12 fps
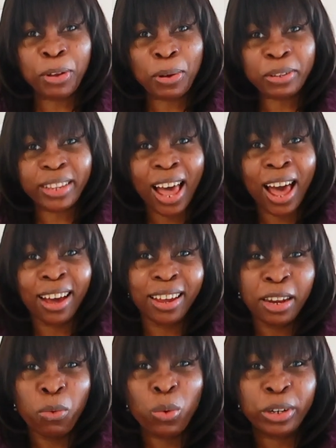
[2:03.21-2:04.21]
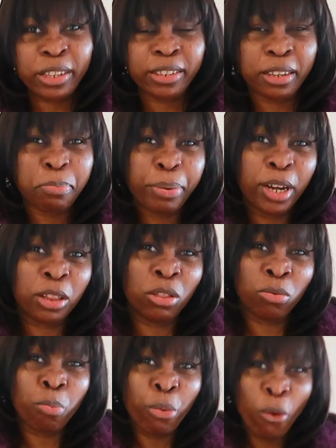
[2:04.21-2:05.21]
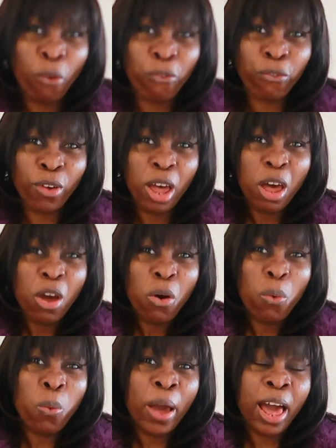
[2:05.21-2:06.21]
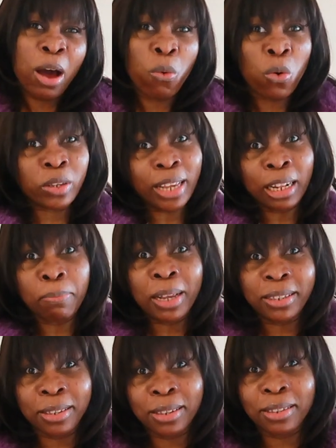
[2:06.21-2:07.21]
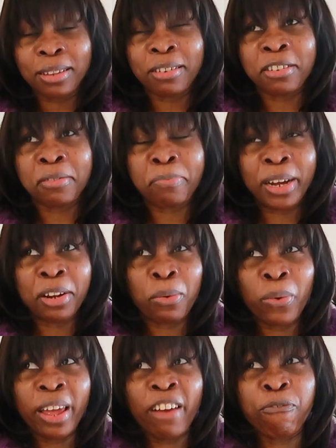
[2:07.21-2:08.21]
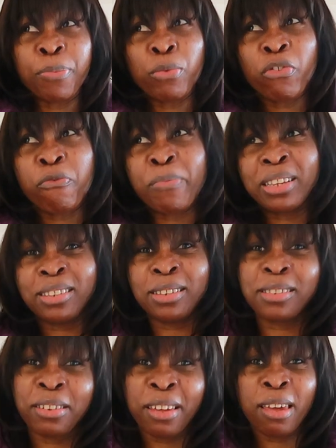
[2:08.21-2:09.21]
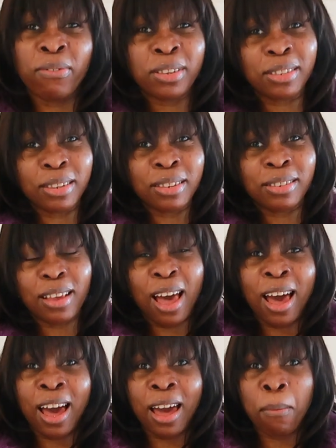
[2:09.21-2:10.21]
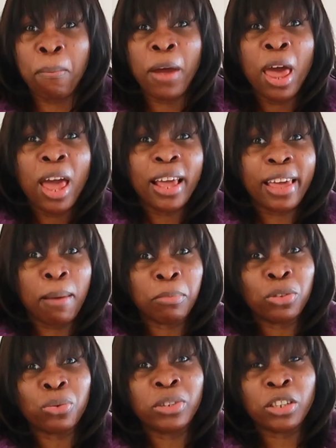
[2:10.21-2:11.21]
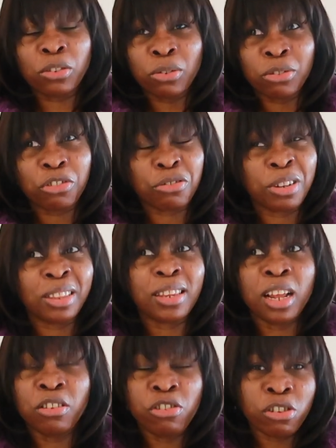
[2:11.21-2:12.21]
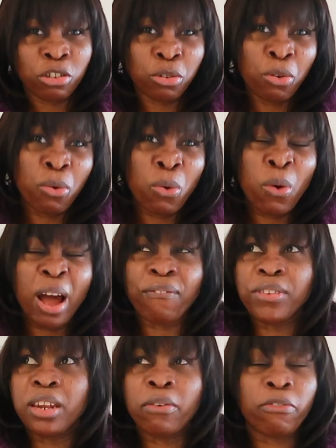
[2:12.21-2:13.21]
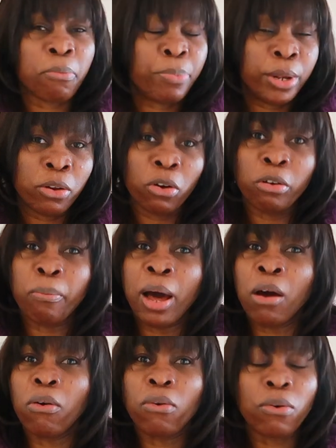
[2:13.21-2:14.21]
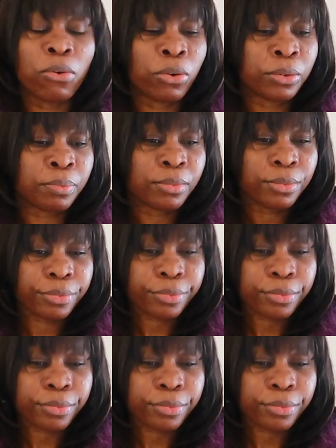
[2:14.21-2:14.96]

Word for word: because I really want to separate both where I was at my sister by the way I've been with my sister ever since I came to this country 10 years ago I've never been on my own